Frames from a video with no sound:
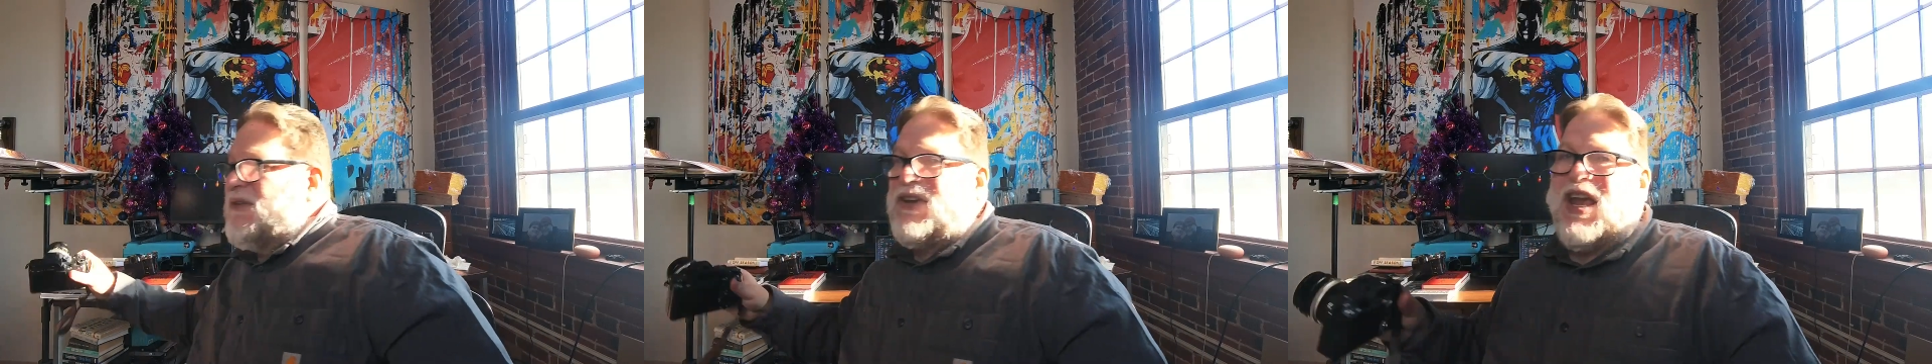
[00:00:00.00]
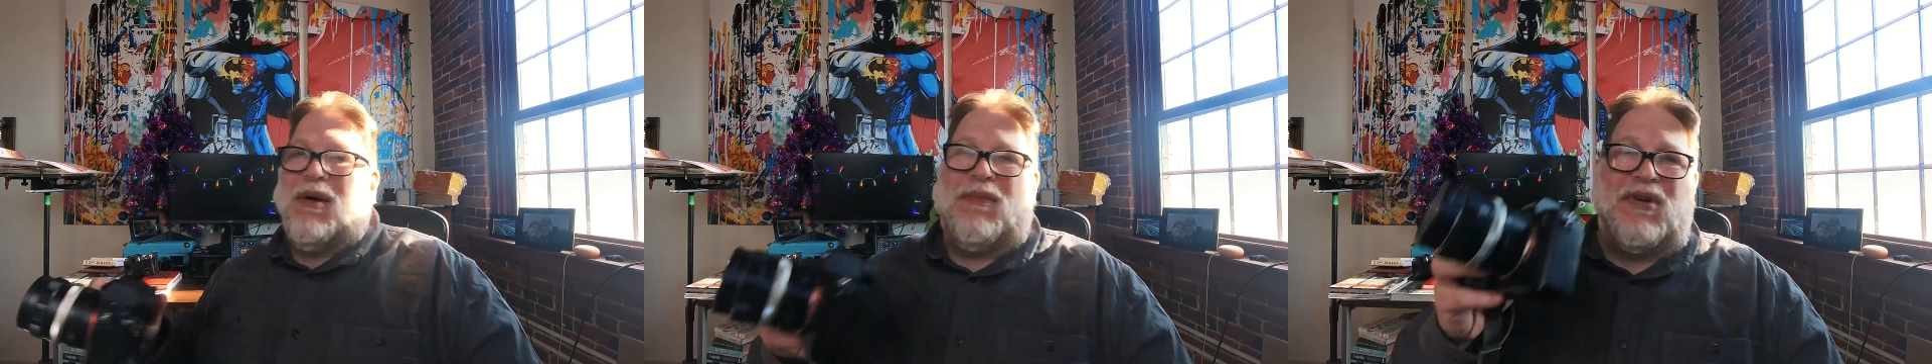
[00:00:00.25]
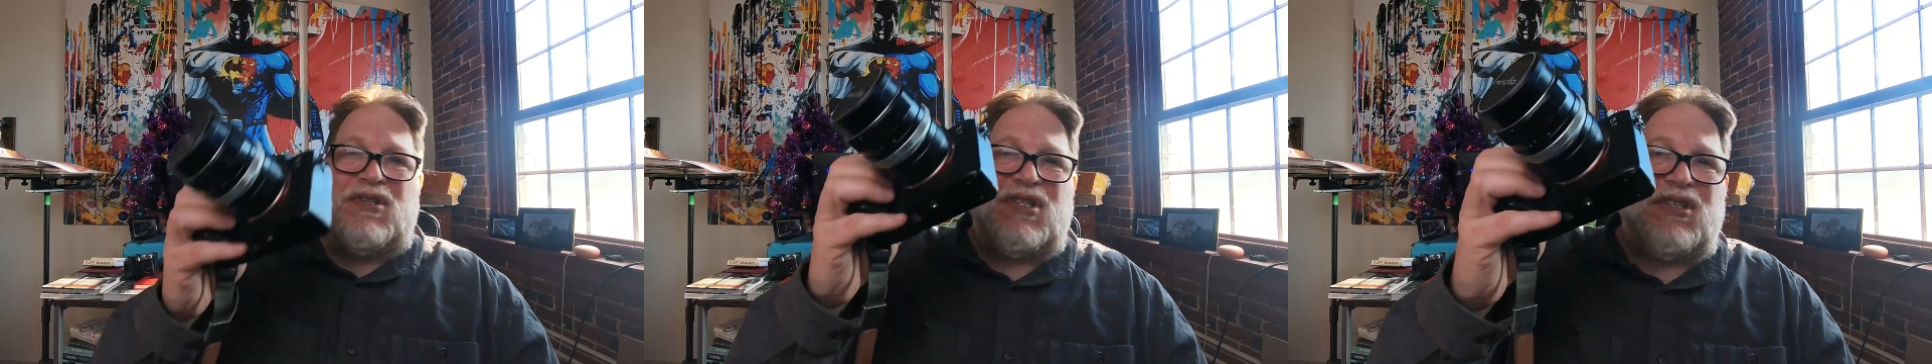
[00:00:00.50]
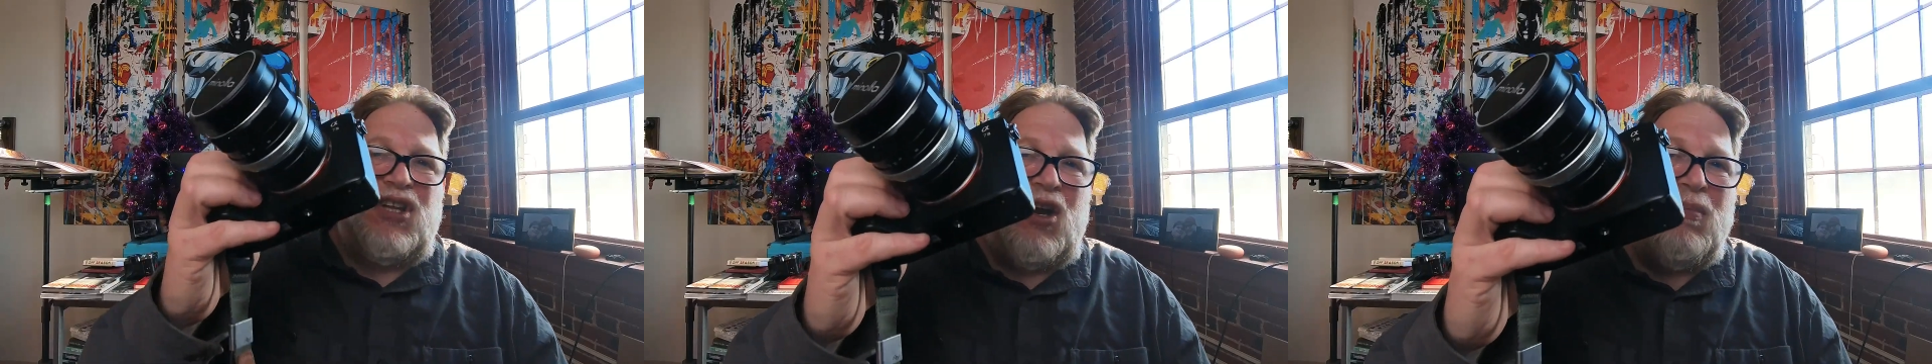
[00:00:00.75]

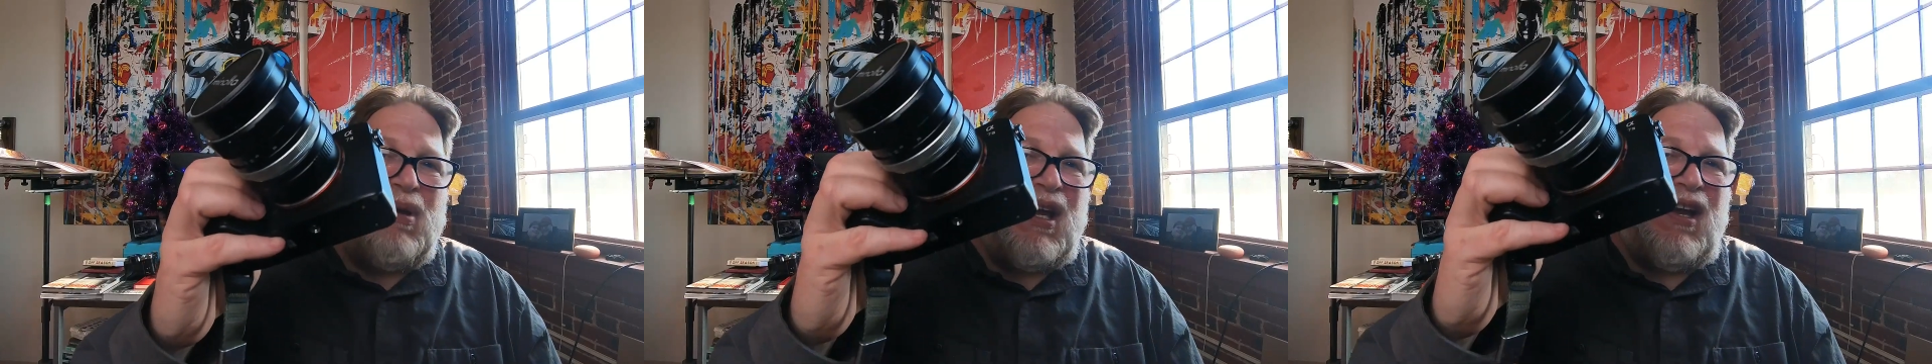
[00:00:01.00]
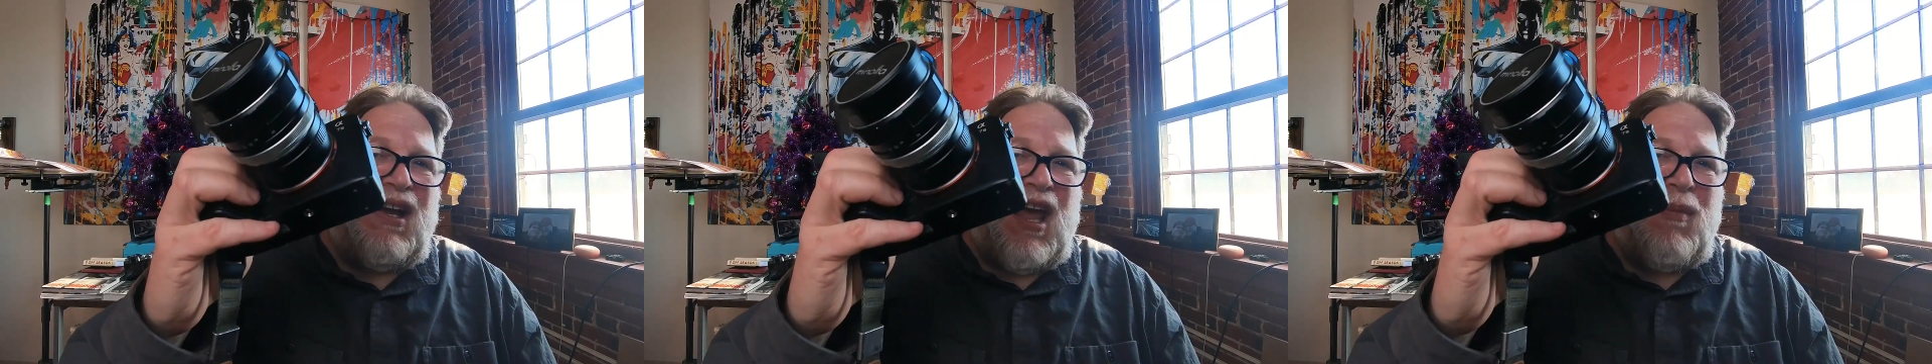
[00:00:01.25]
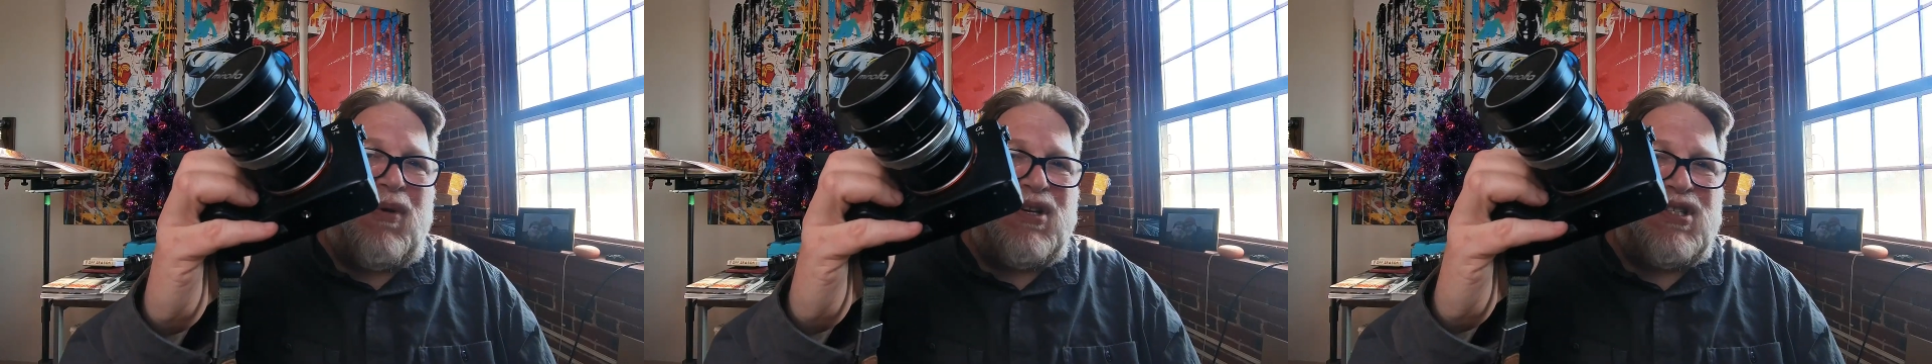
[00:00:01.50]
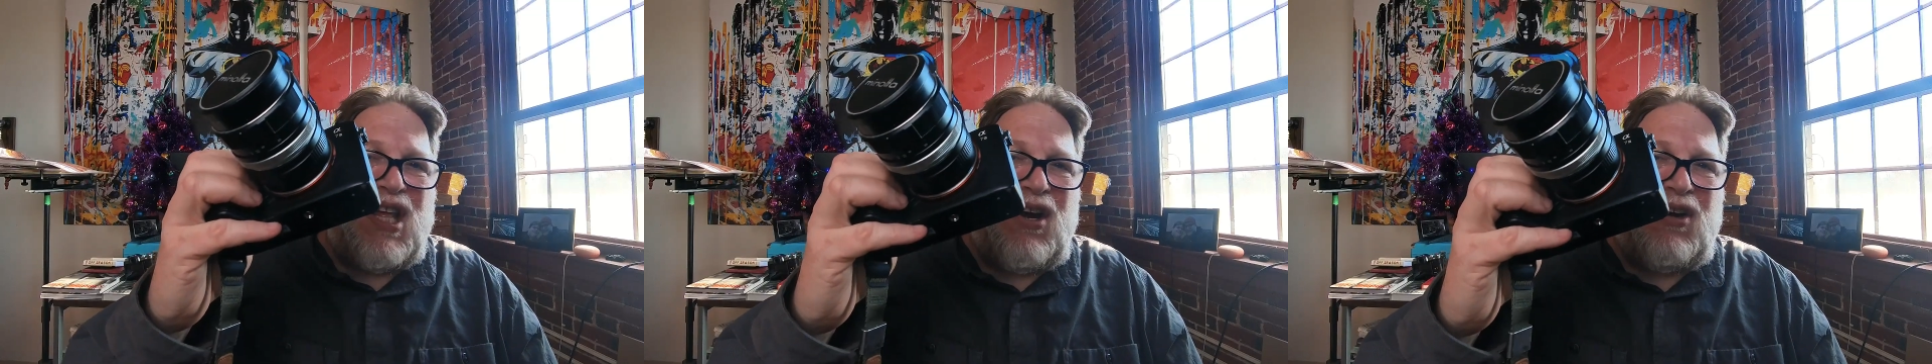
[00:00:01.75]
cameras, you know, big
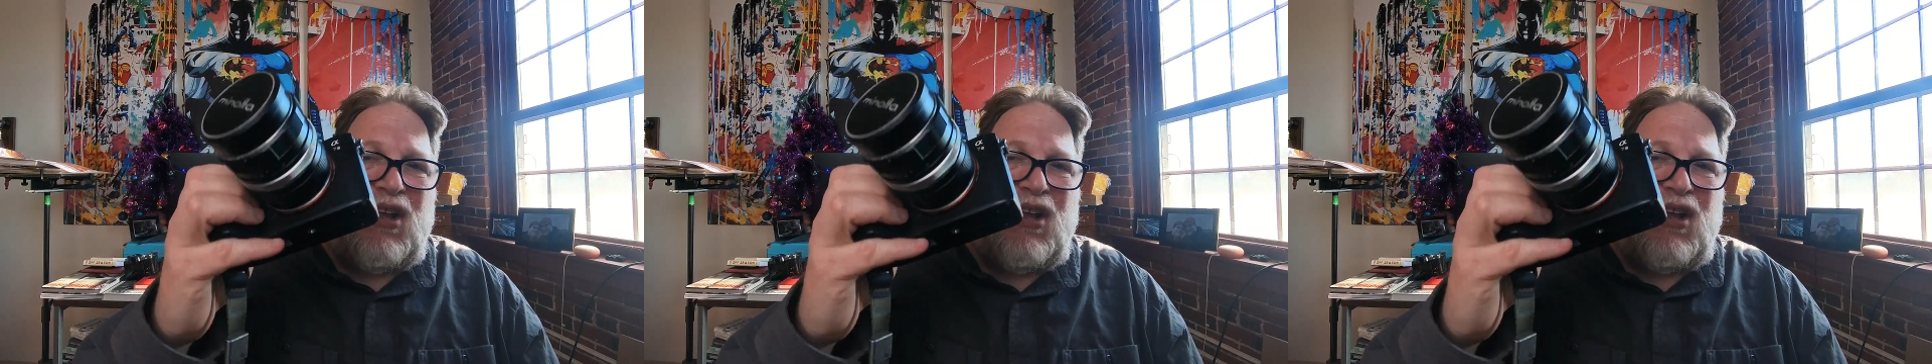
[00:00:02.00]
cameras that